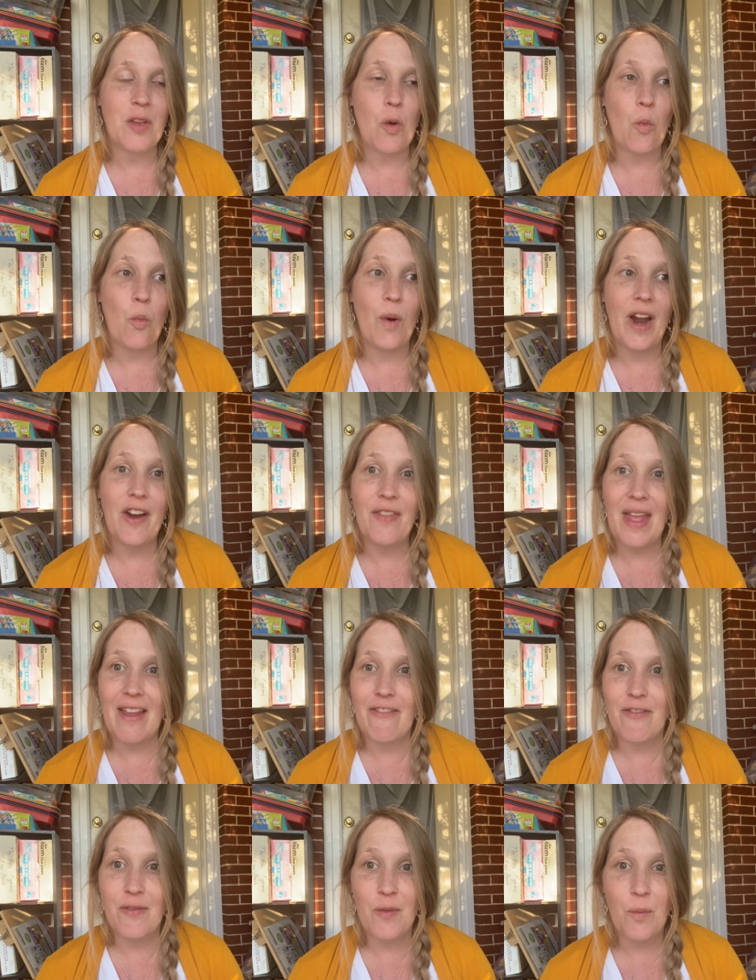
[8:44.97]
where
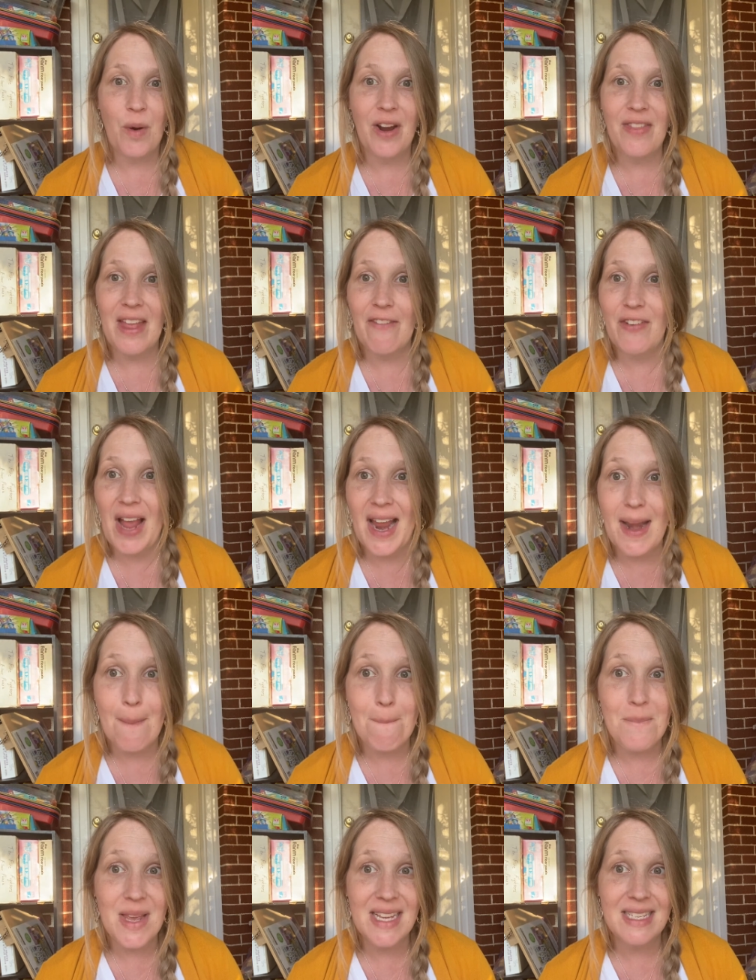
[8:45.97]
they've kind of
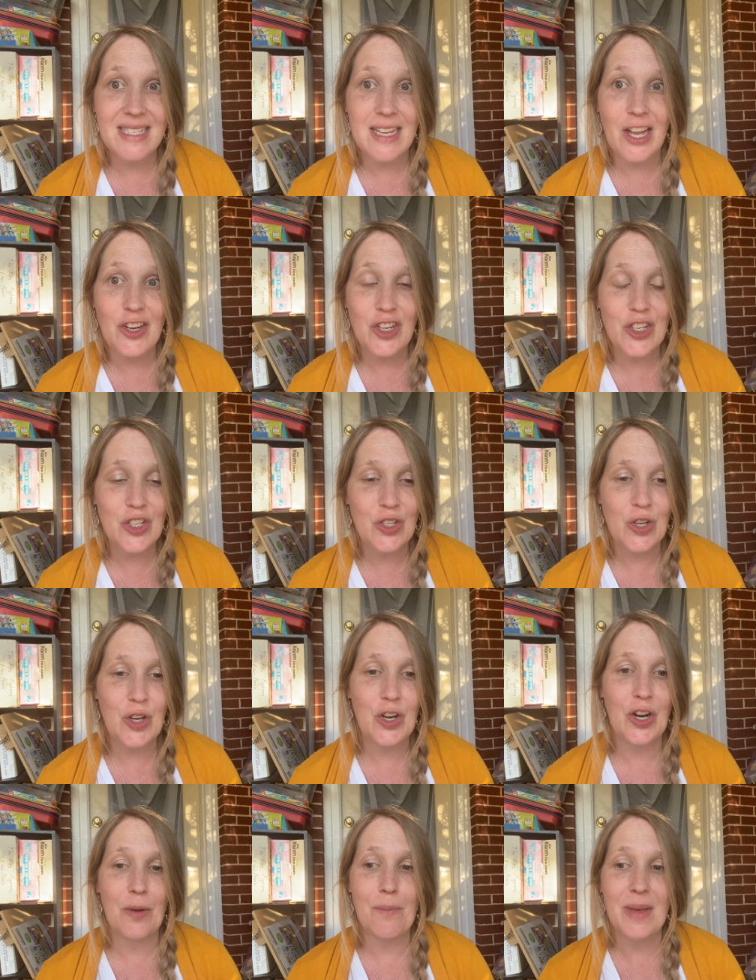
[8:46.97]

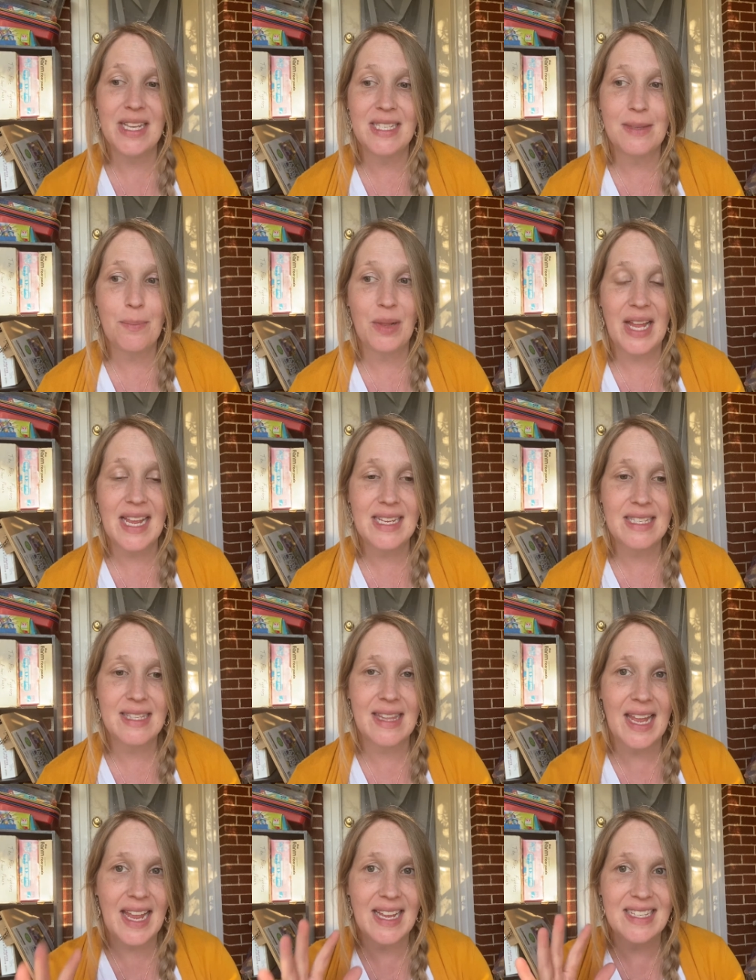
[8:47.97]
misunderstood or misplaced
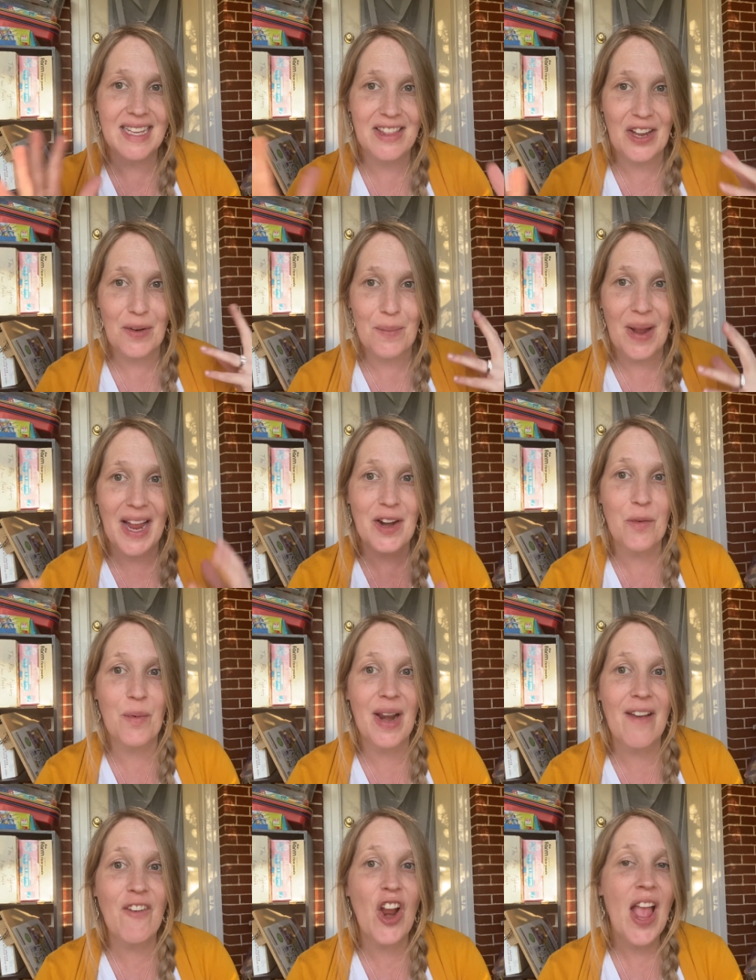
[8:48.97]
things in their mind or
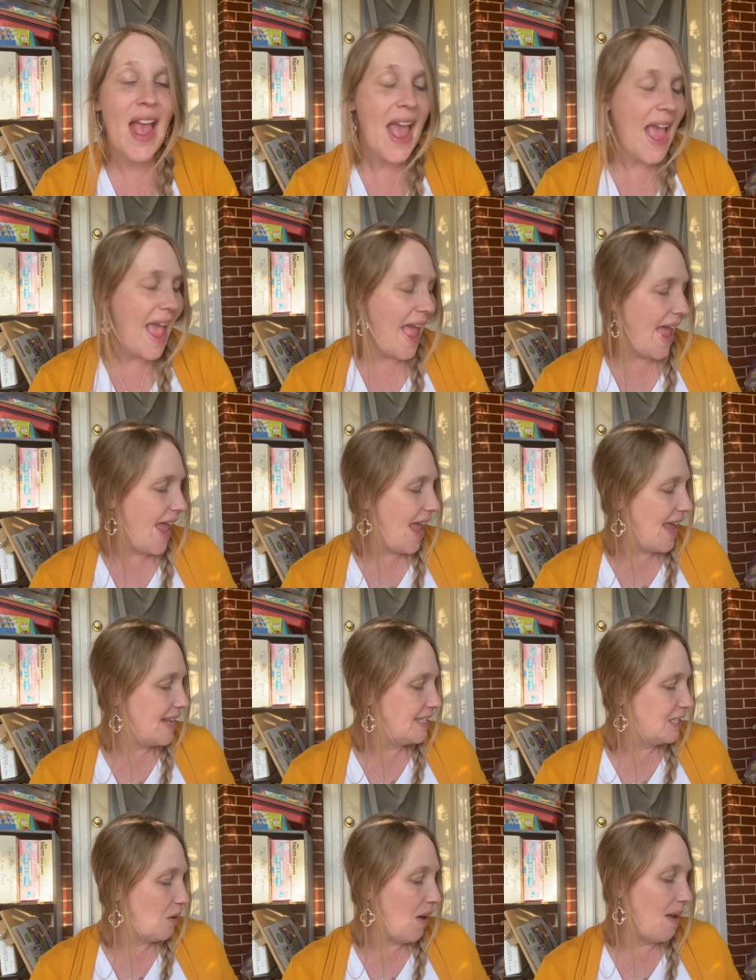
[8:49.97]
whatever.
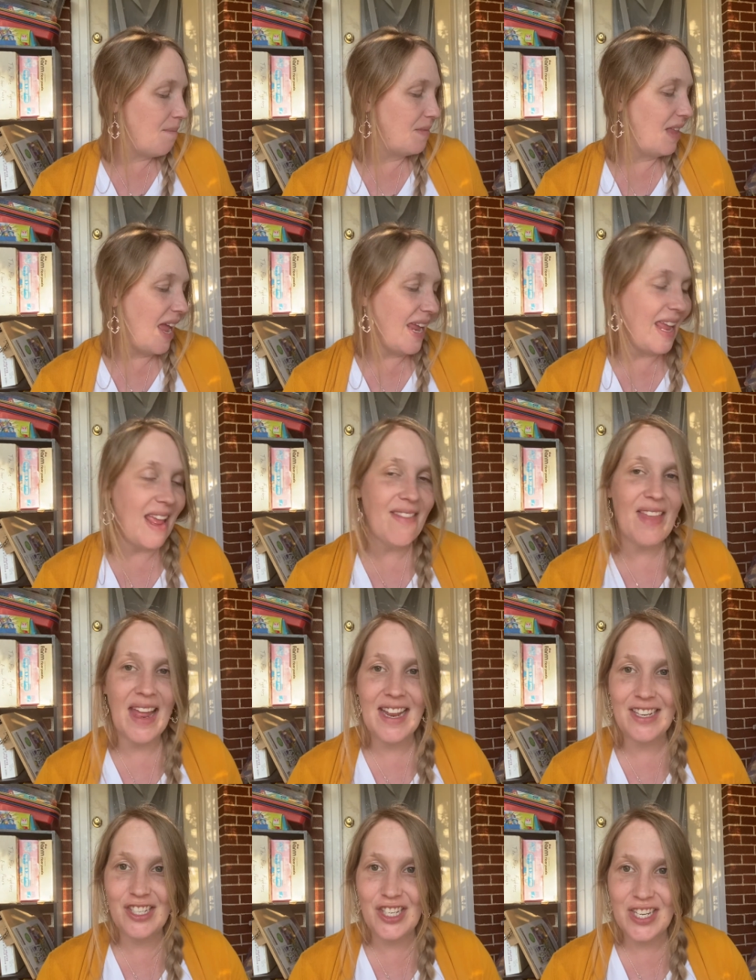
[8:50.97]
And so I'm liking
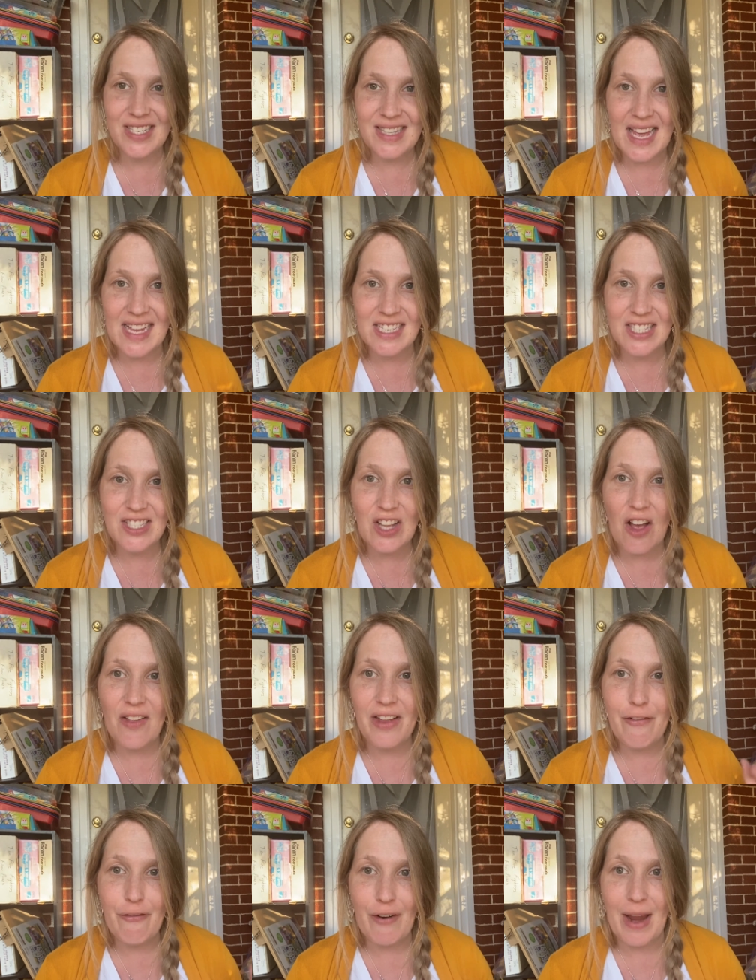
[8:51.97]
that it's just that
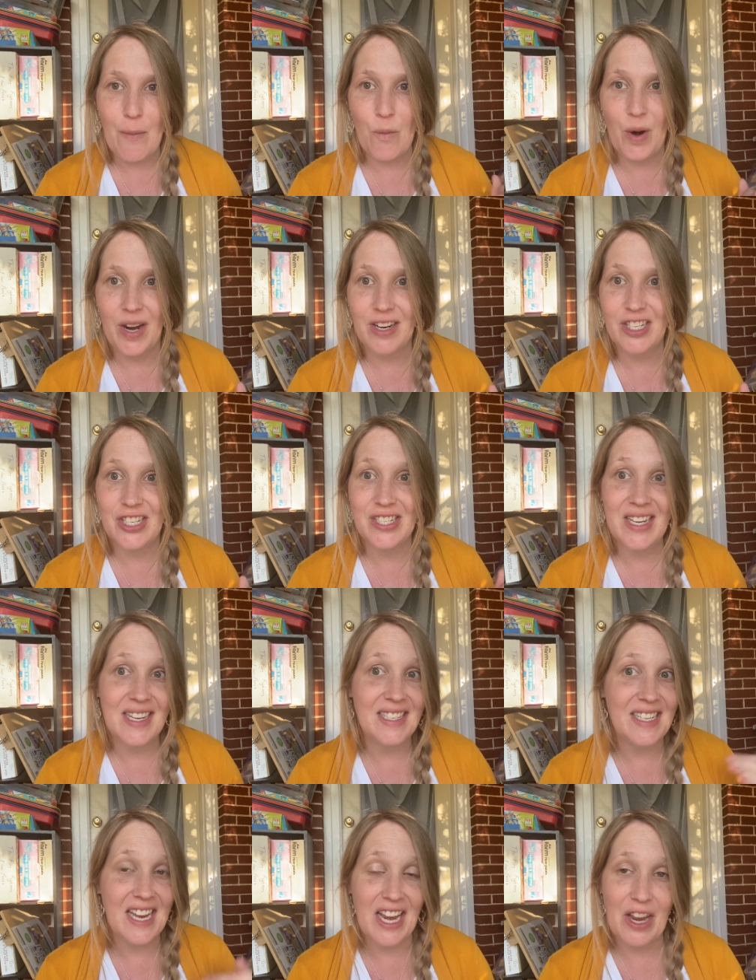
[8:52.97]
solid framework just
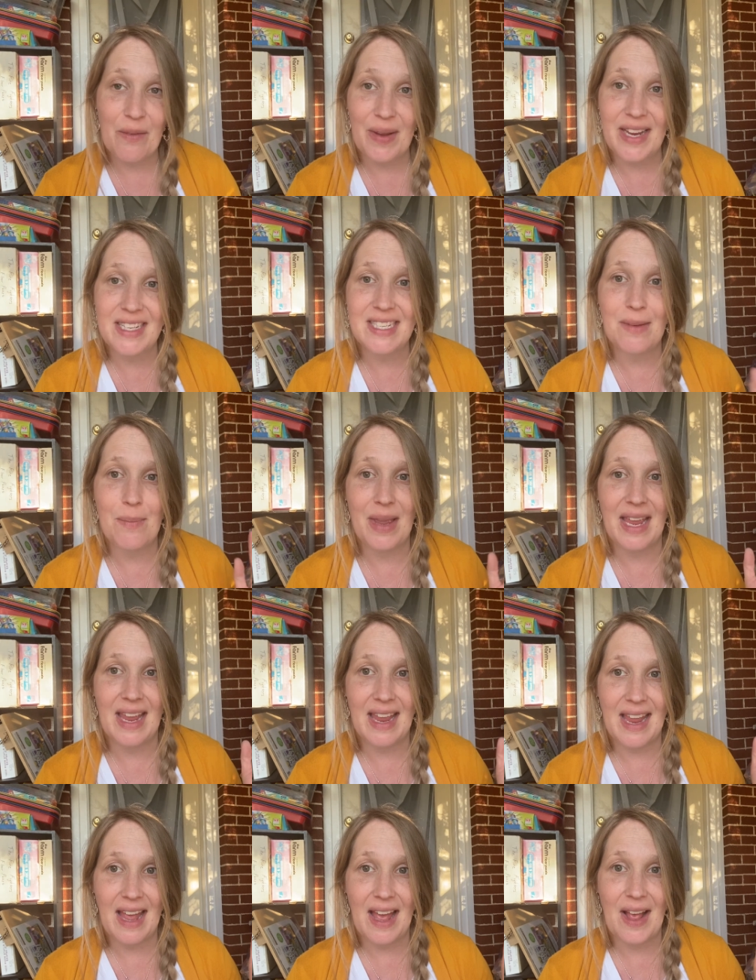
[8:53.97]
continuing to
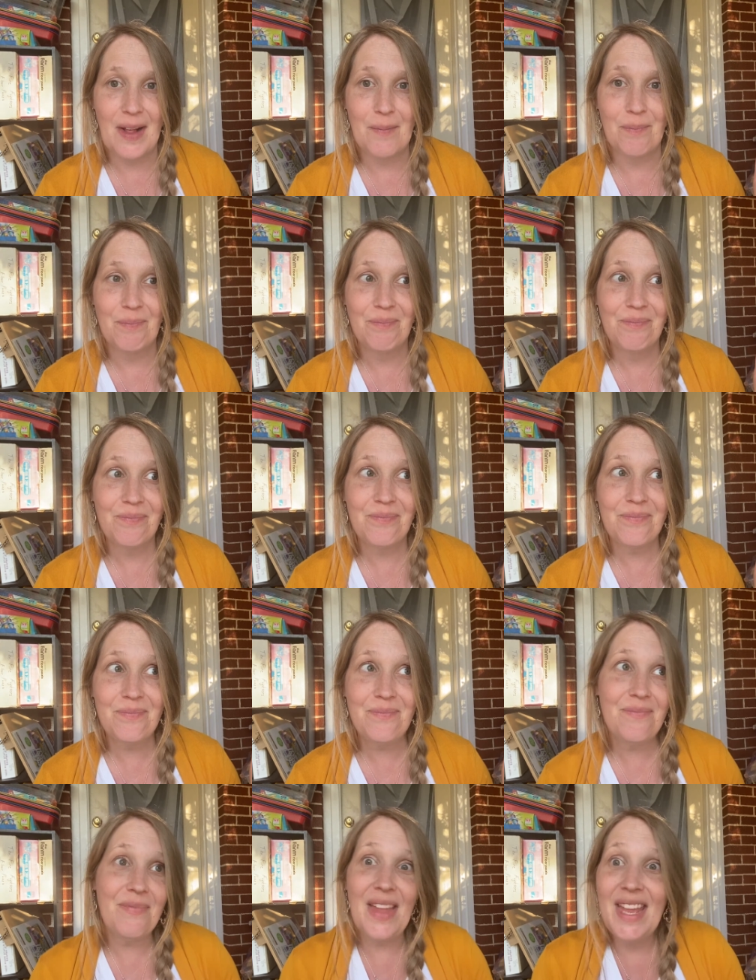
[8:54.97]
be
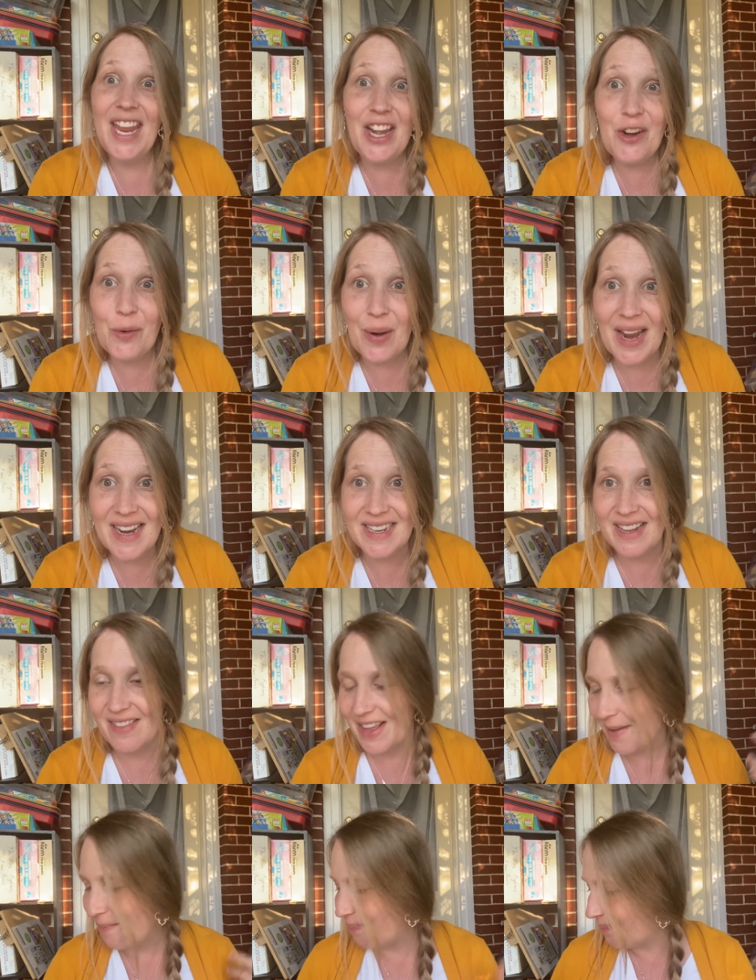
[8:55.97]
ingrained in them.